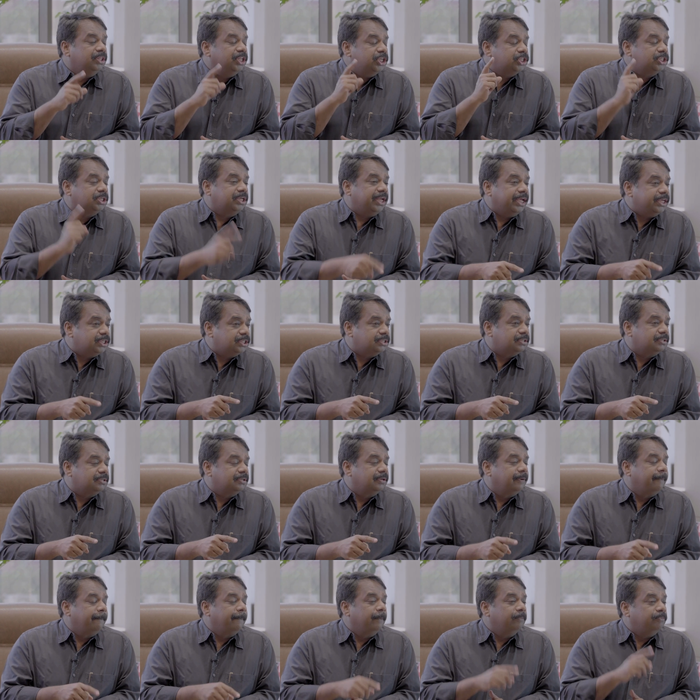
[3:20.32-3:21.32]
this test,
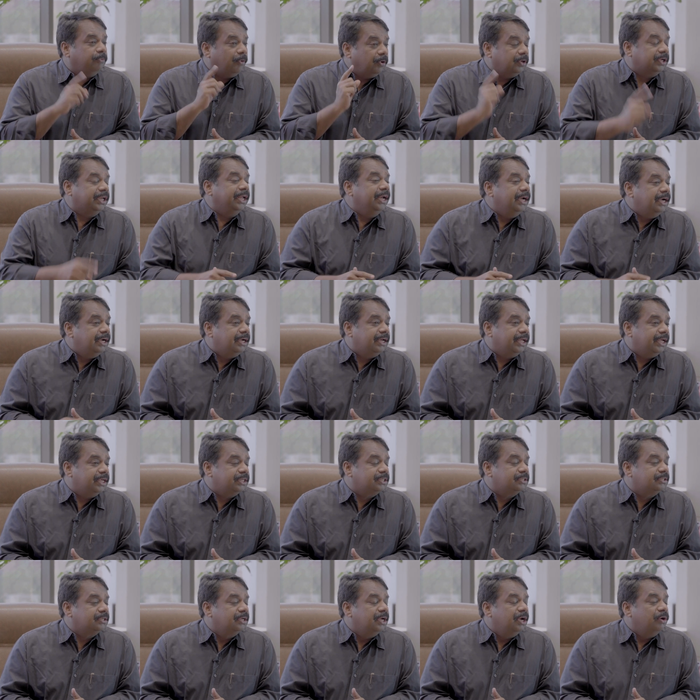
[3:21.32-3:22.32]
14
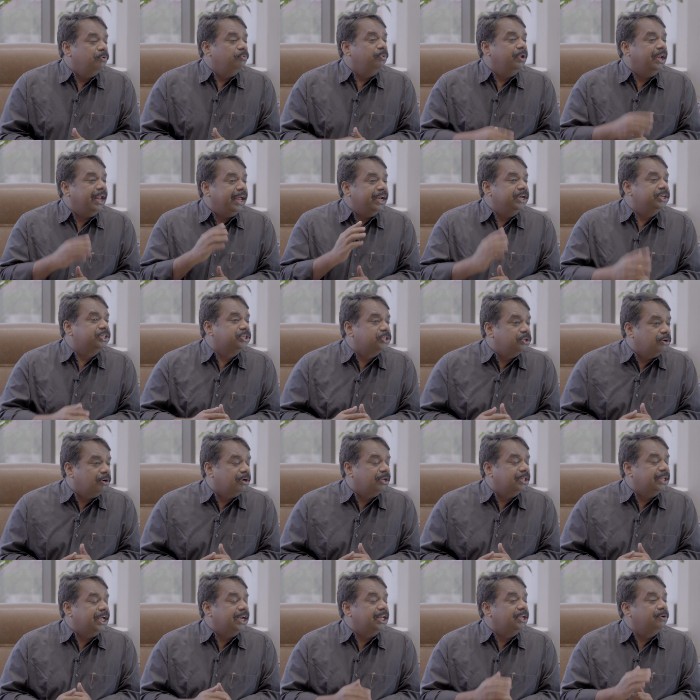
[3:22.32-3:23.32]
tests, will ensure
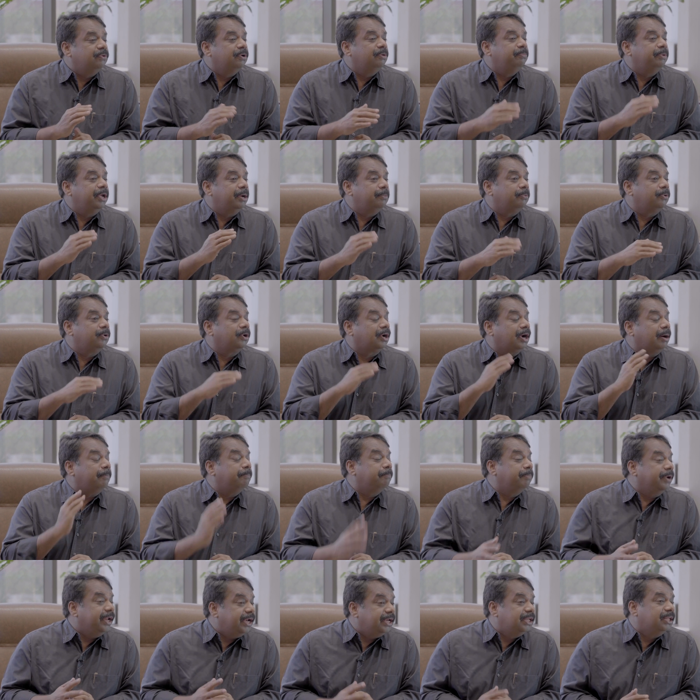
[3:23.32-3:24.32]
that you will be able to
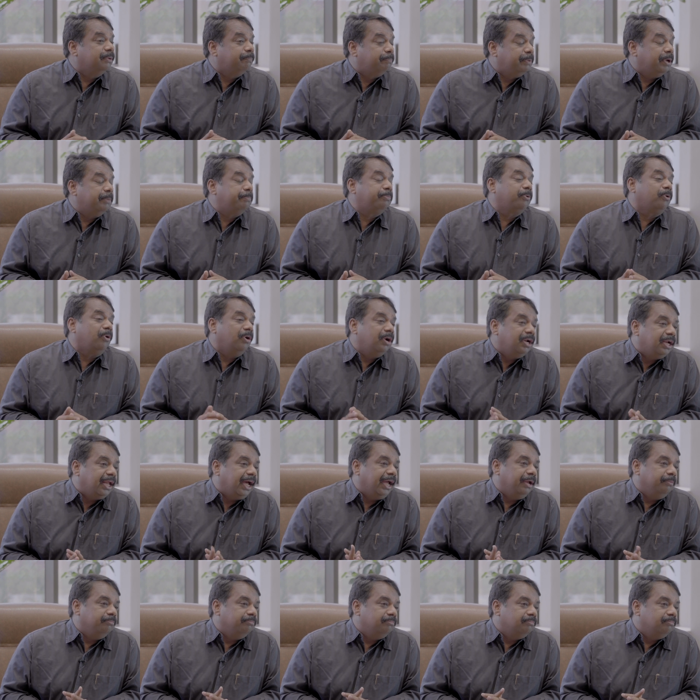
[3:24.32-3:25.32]
complete the paper on
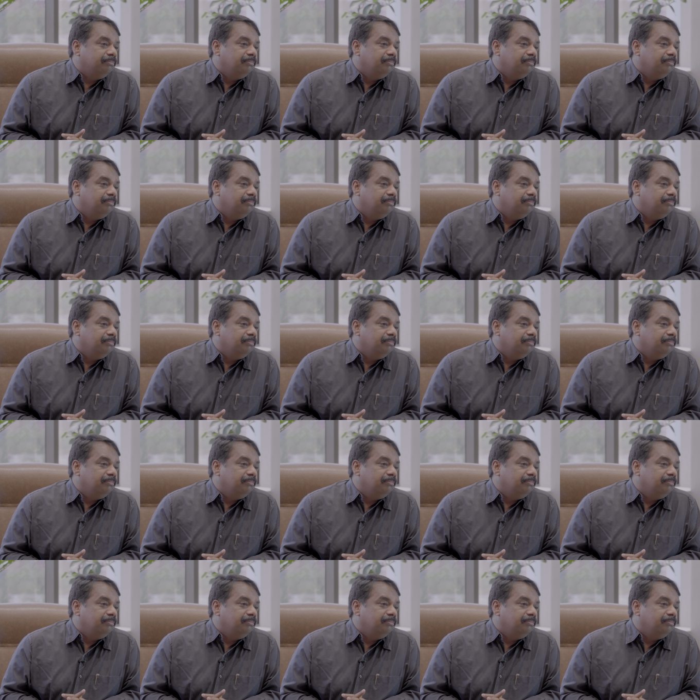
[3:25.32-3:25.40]
time,